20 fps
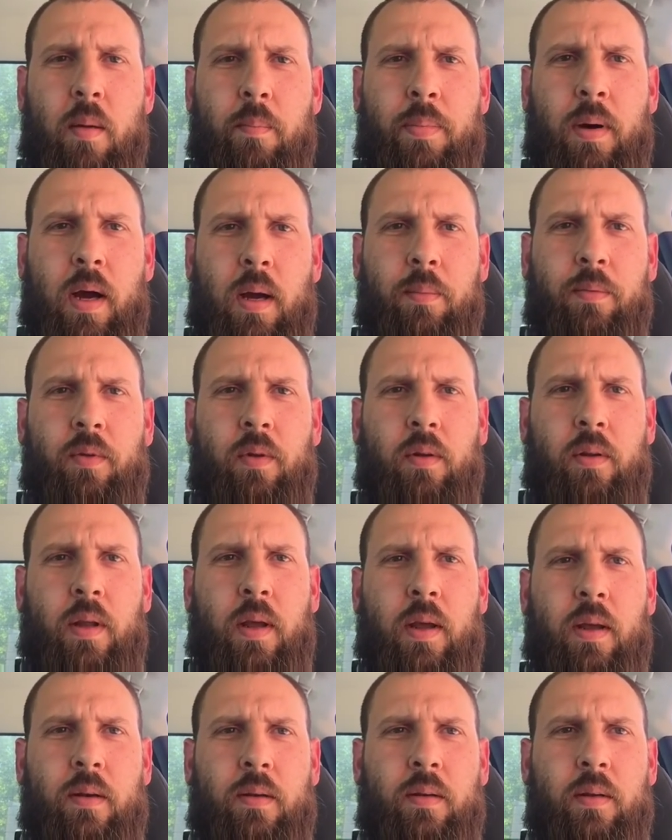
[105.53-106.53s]
pipes on
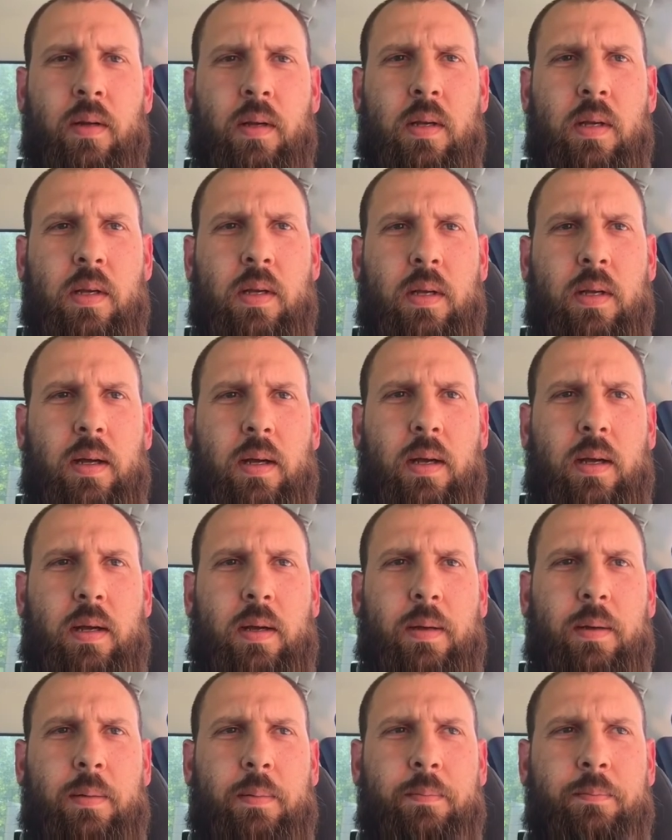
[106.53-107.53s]
that.
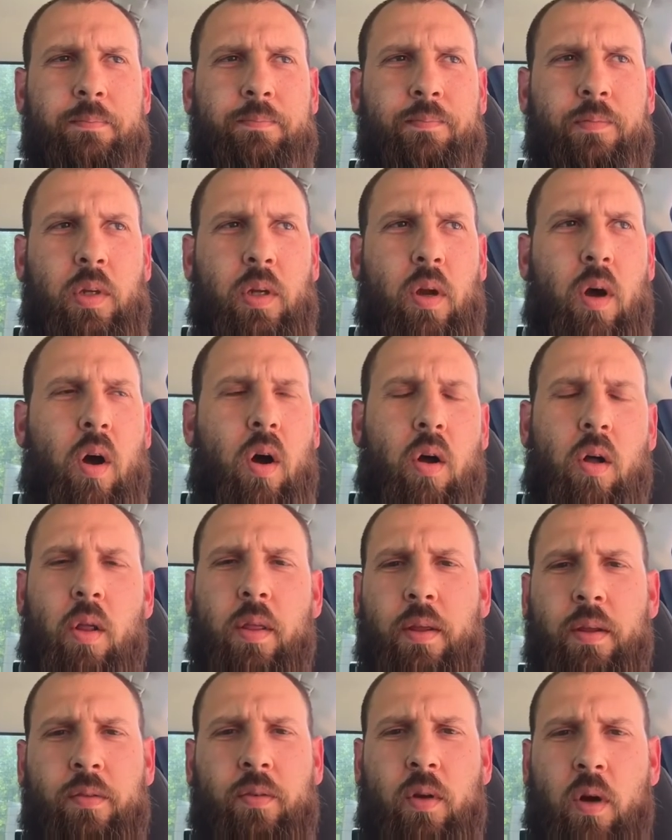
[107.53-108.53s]
All
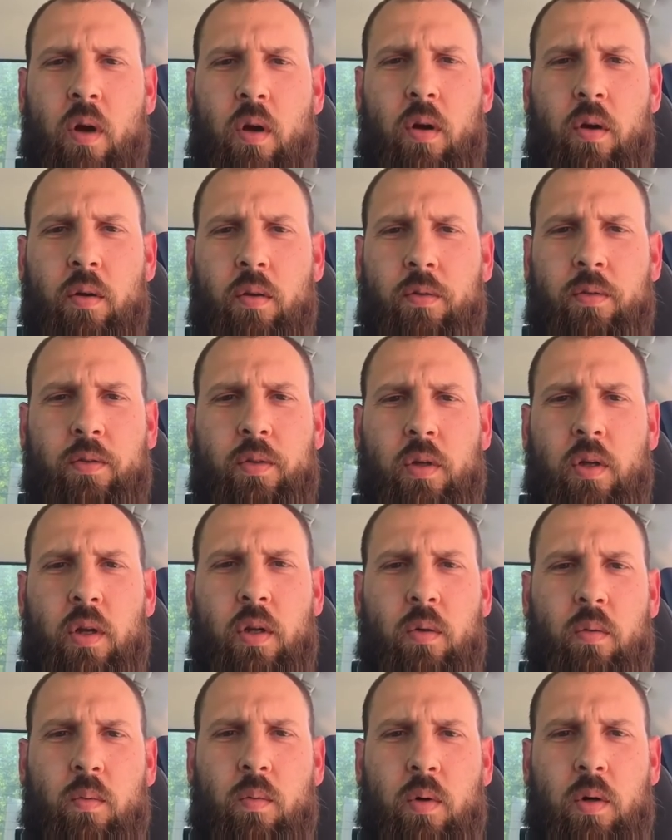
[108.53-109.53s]
these calls,
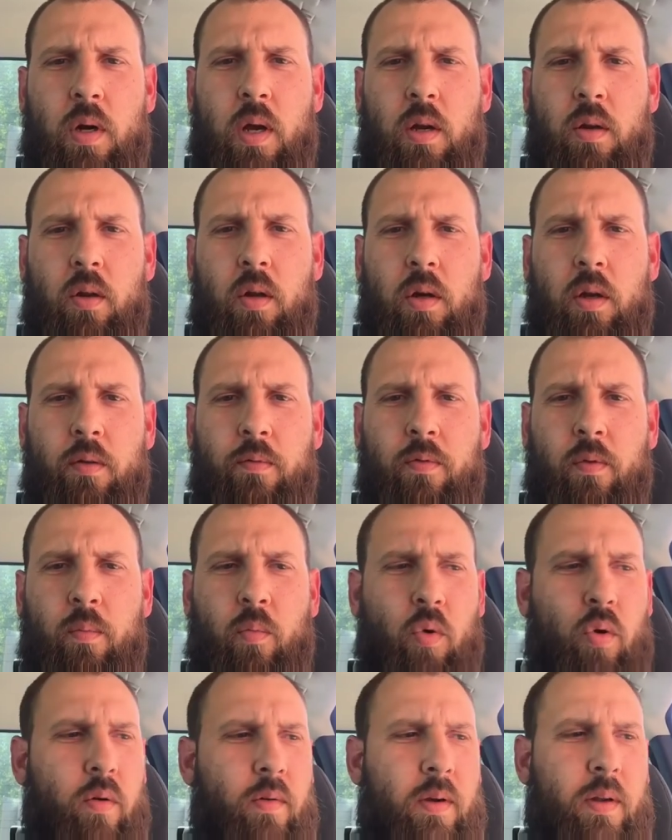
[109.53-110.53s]
we're not looking for
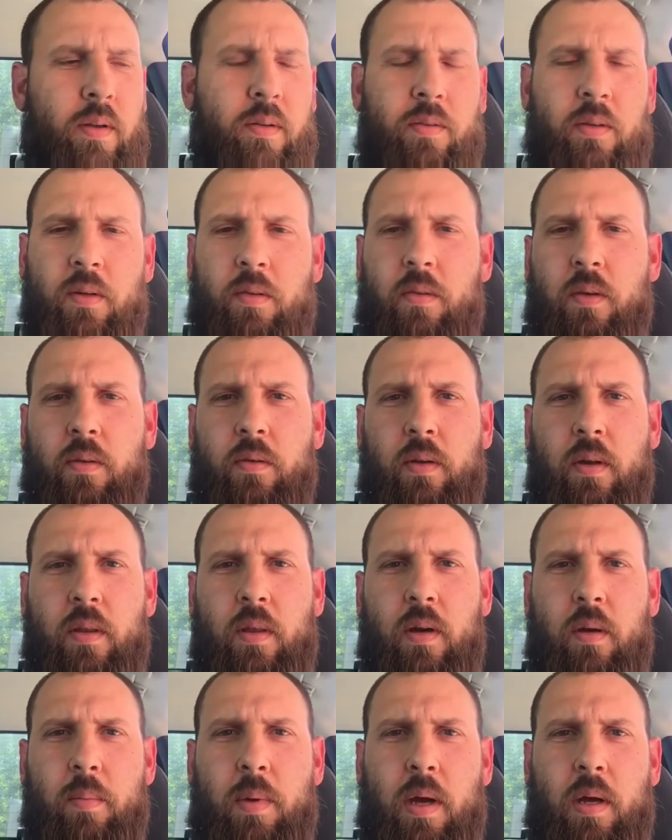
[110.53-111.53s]
more of a consistency
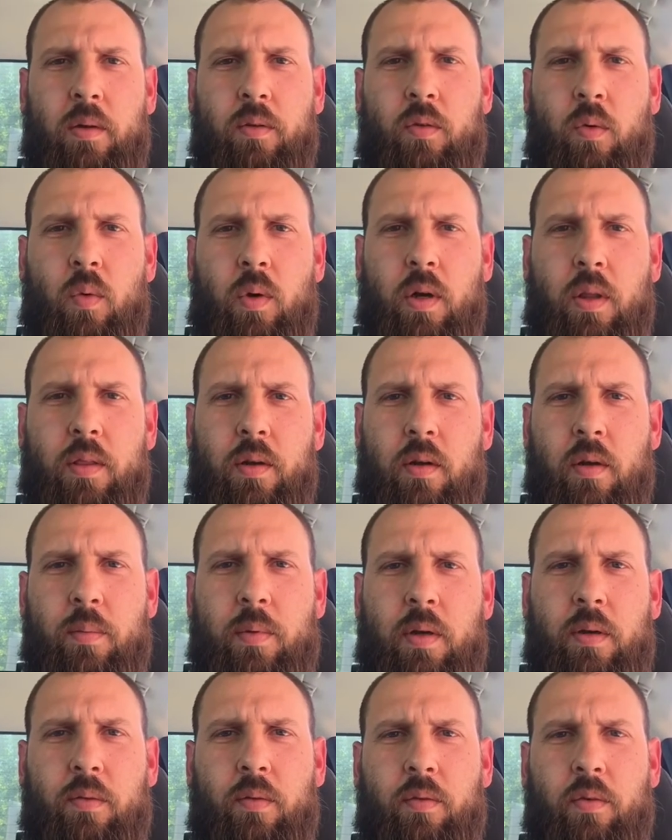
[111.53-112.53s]
than about 20-30
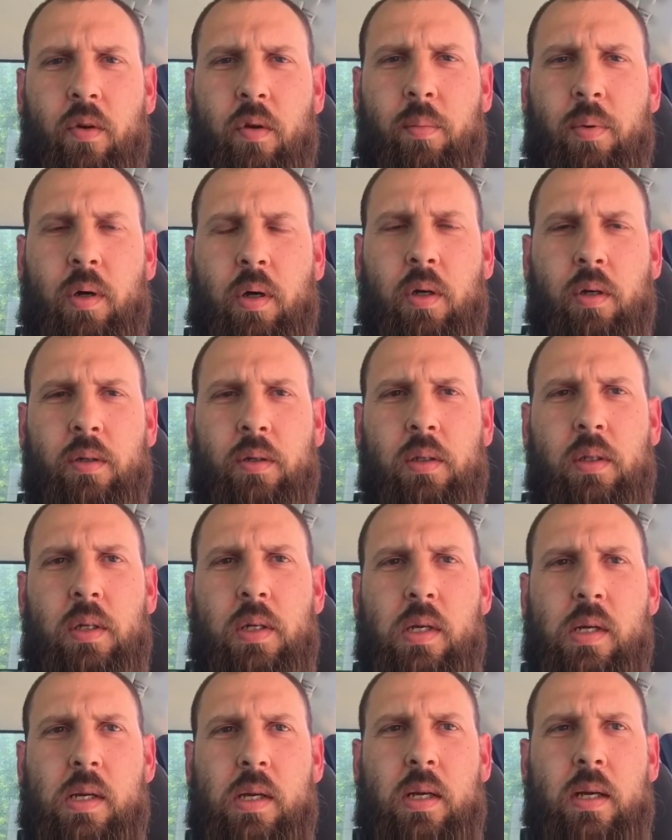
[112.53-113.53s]
minutes or so apart.
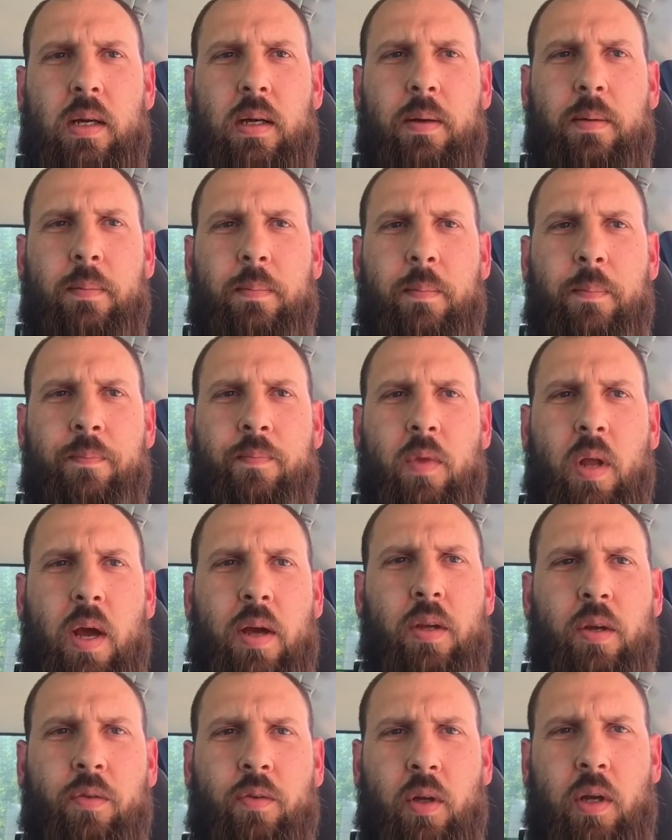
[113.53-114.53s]
I
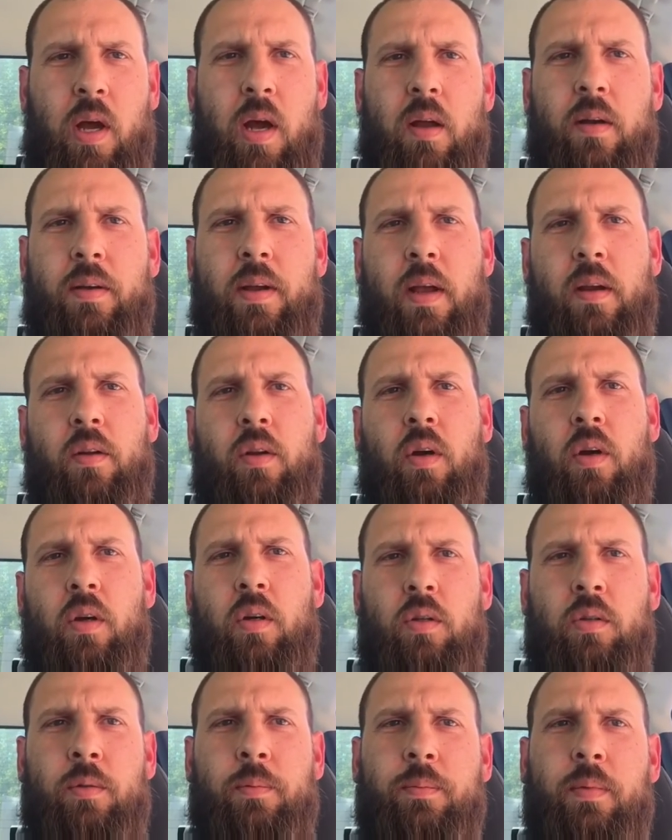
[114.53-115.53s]
use the contact
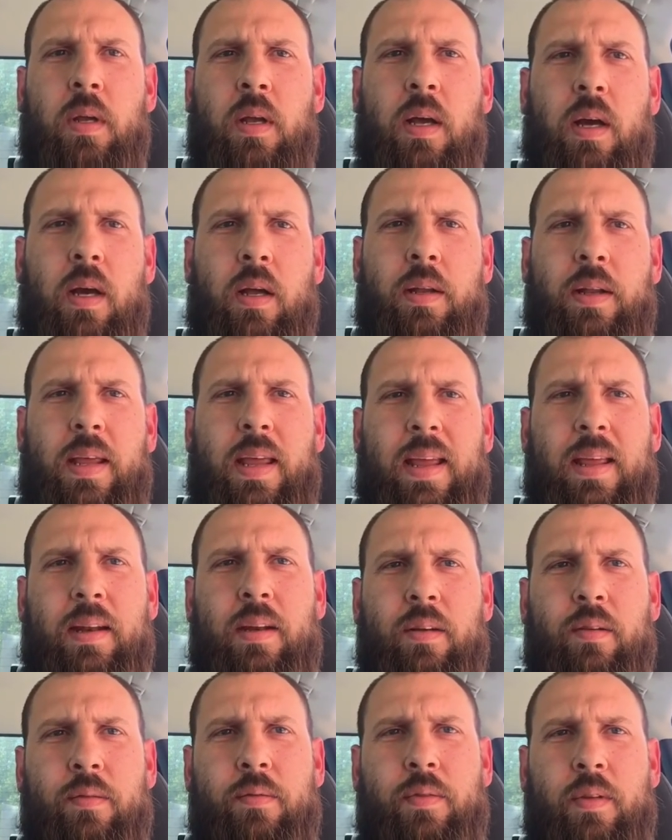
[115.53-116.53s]
call on the
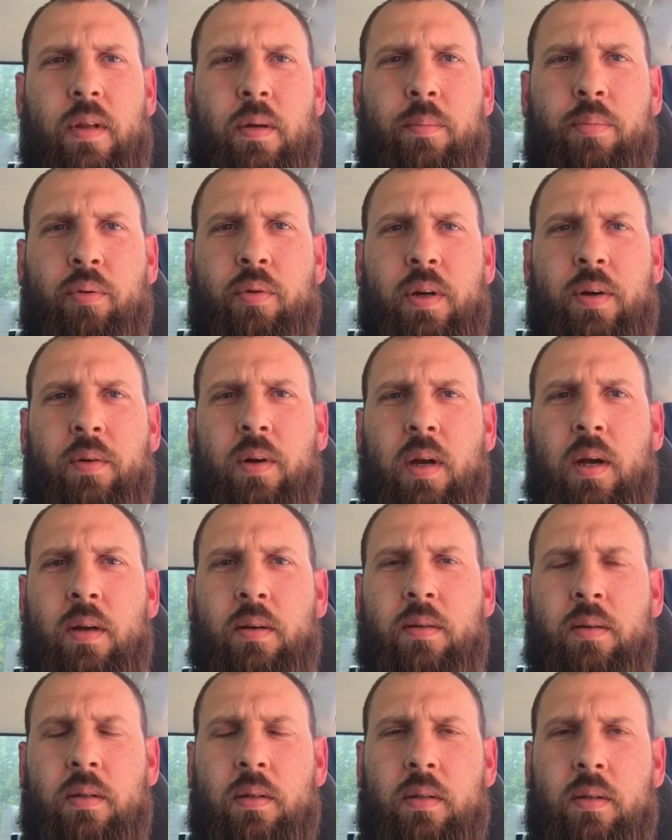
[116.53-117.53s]
end of the pre-rut,
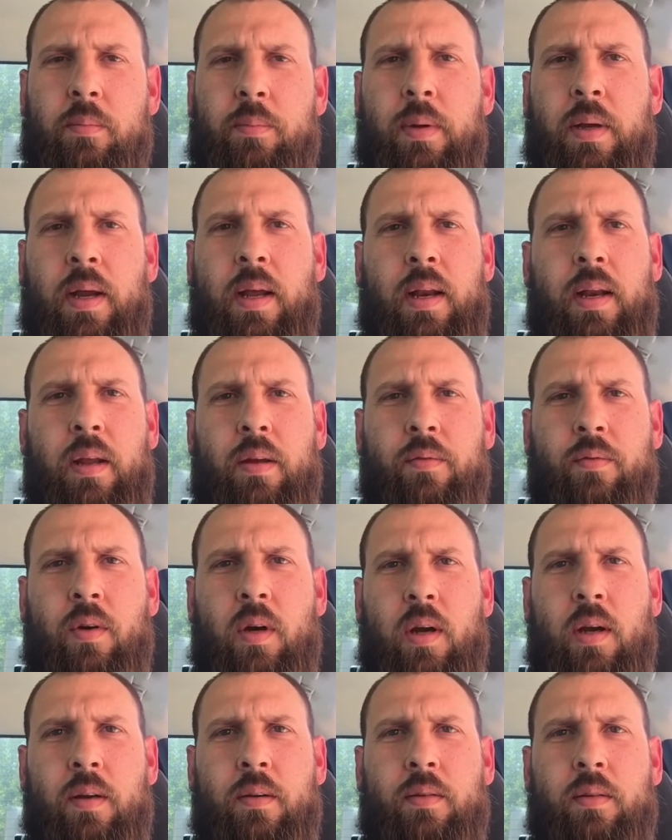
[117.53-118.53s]
beginning of
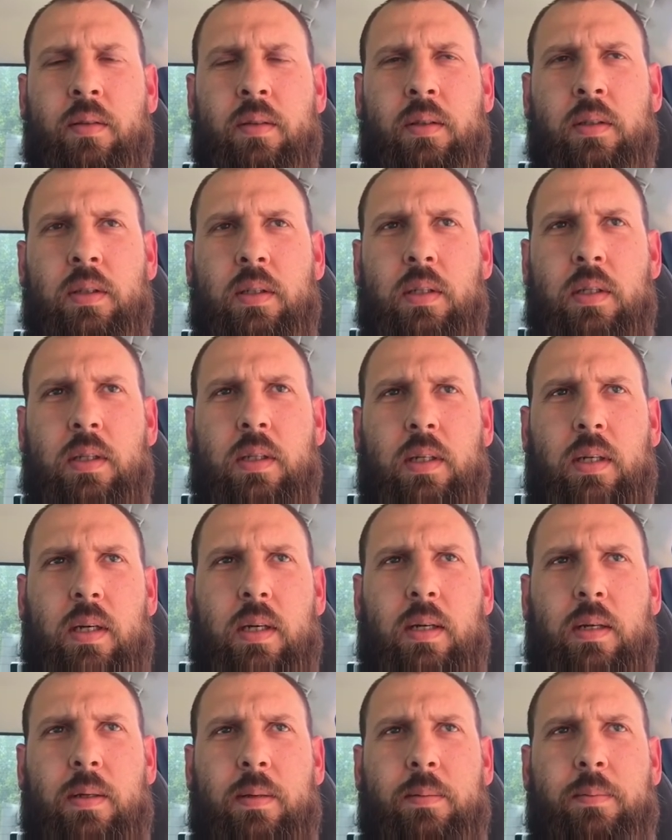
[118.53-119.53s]
rut,
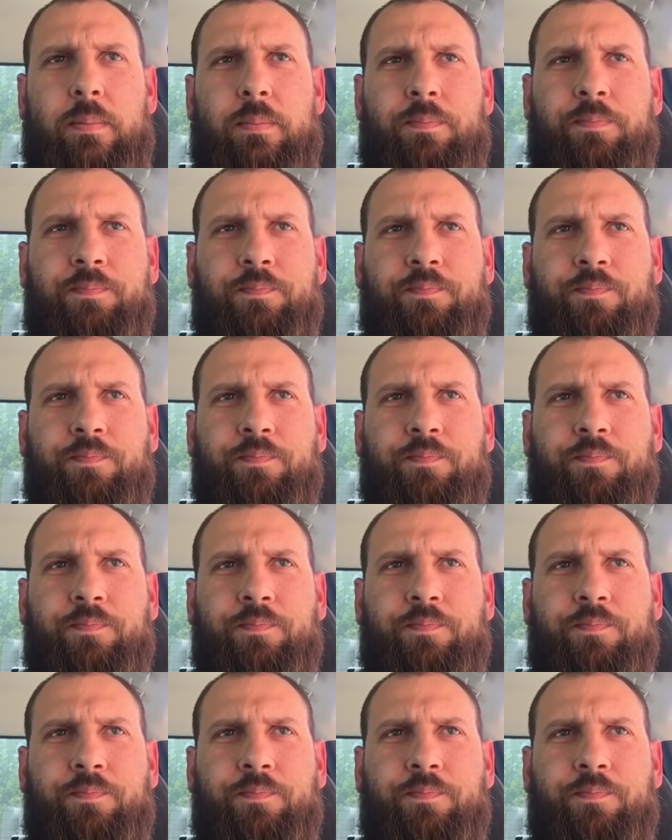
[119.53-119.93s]
and